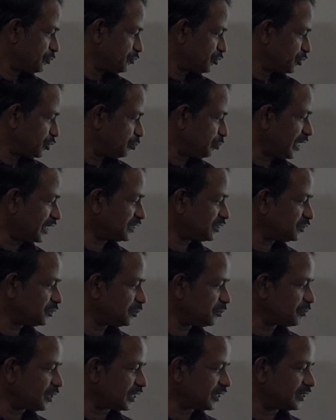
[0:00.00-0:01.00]
So
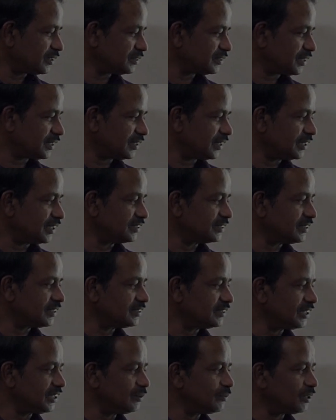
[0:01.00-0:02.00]
maximum occurs at a
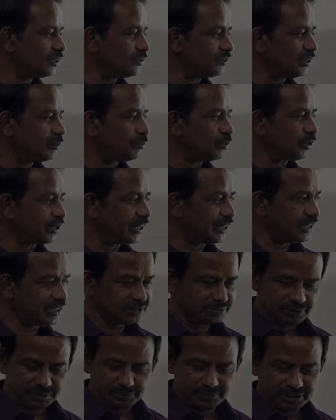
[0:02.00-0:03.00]
distance equal to the Bohr
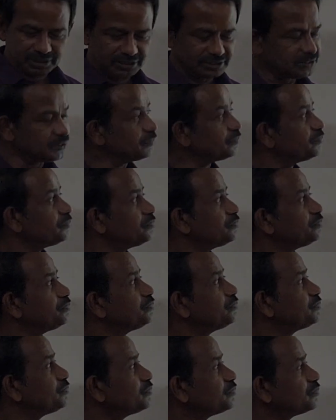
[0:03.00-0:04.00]
radius from the origin.
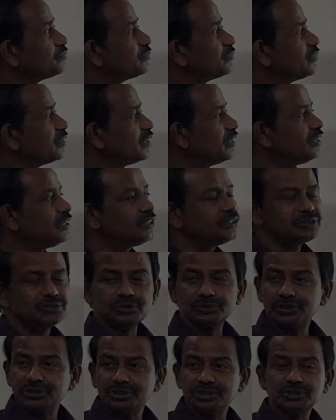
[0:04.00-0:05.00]

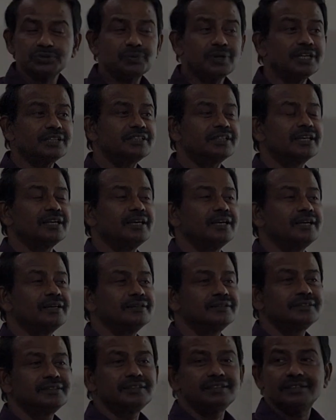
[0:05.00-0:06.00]
So this is what
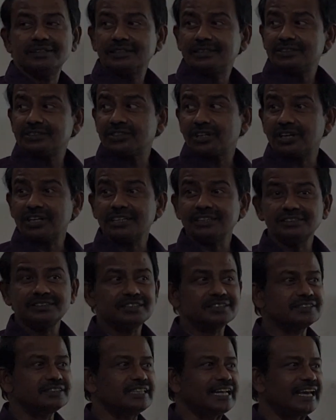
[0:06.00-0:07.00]

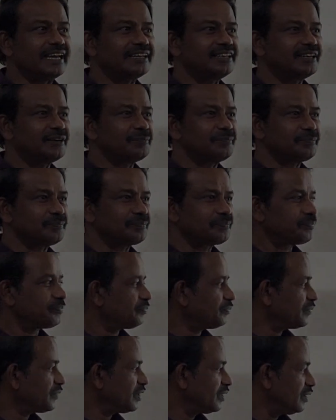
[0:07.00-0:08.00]
Schrödinger's diagram
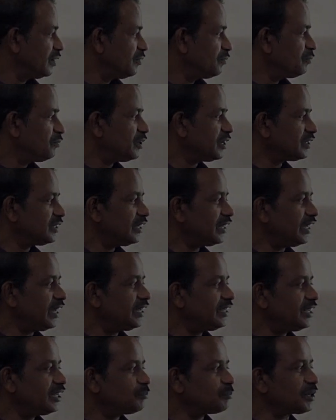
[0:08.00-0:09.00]
for the
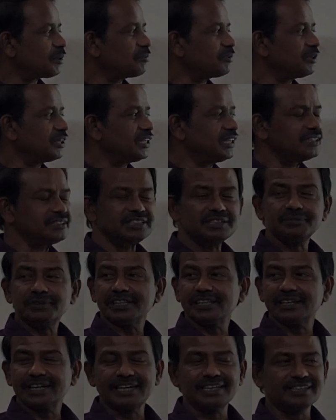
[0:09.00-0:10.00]
radial probability density
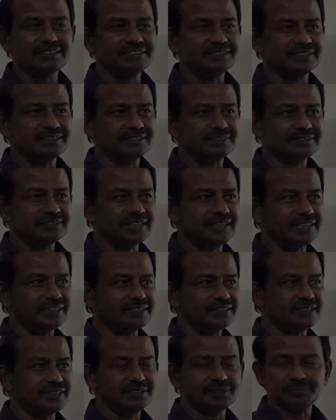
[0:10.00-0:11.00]
for the hydrogen
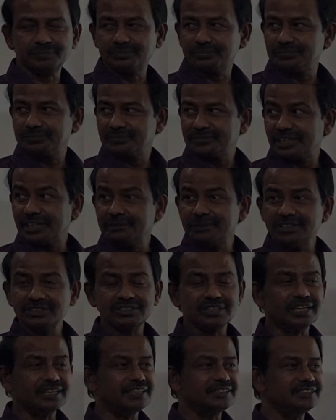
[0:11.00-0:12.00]
atom. Erwin
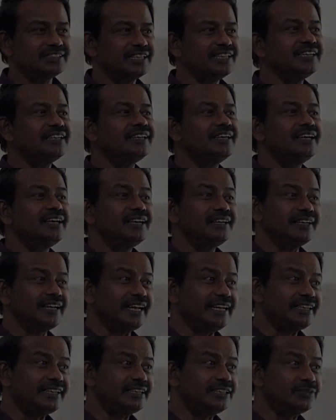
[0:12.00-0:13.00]
Schrödinger,
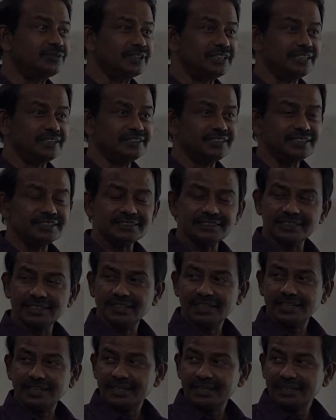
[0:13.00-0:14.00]
1926,
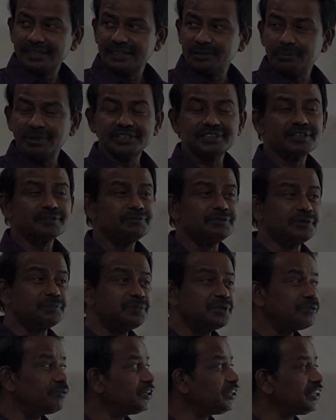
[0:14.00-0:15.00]
in the month of
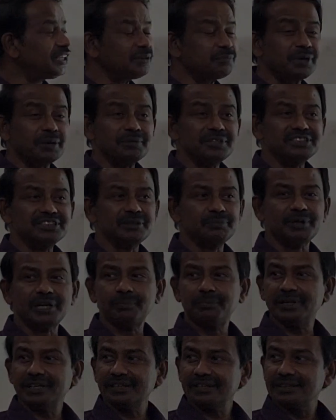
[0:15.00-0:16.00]
February he published a
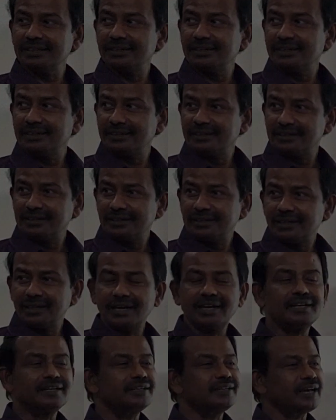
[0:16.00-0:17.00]
paper,
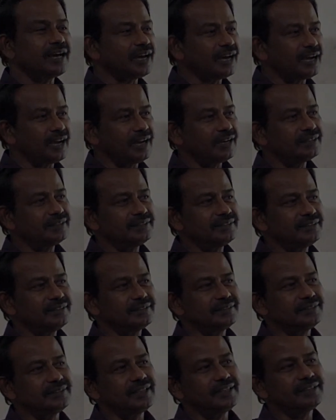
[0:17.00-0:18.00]
and
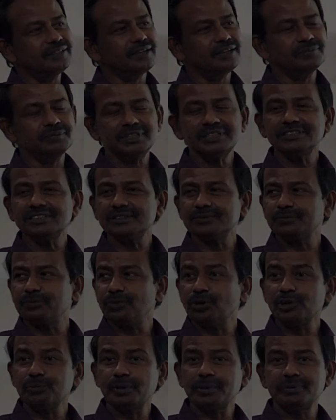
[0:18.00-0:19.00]
then onwards
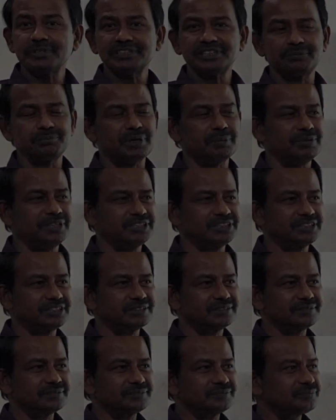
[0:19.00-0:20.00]
4 papers he published.
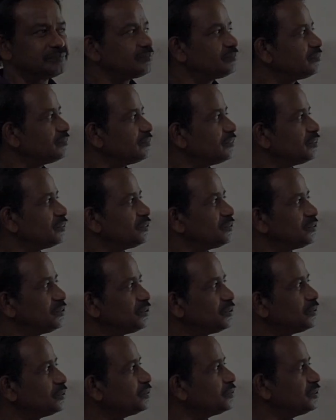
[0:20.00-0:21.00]

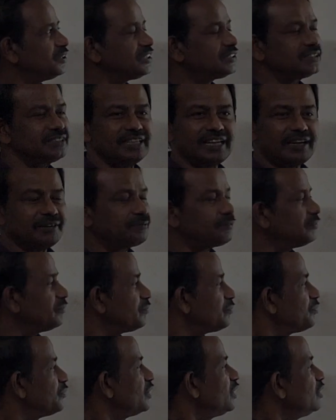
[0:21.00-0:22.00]
So this graph.
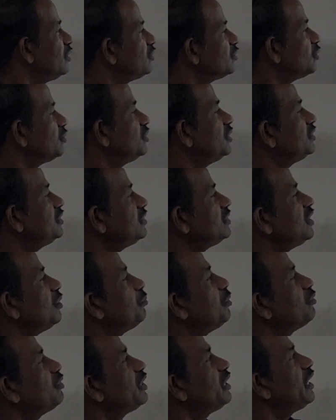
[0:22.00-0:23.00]
So this is
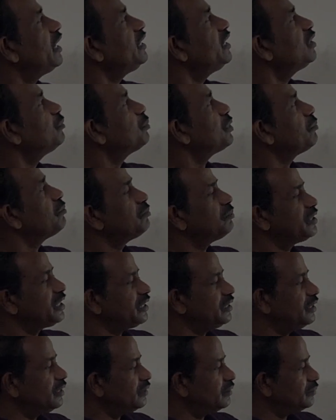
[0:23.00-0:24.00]
about radial
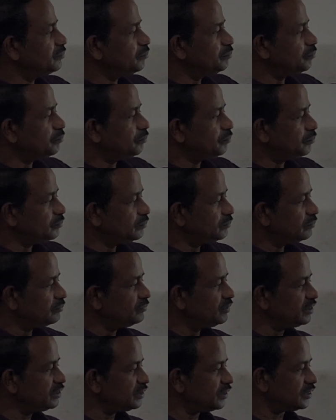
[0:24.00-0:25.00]
probability
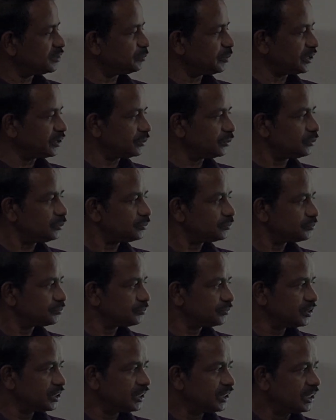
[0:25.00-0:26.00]
with respect to
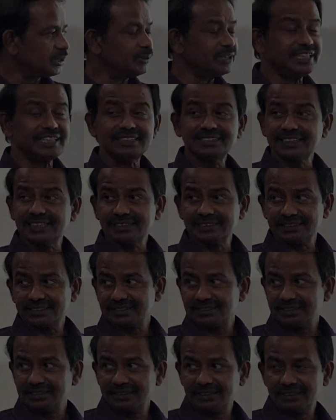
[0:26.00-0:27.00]
your distance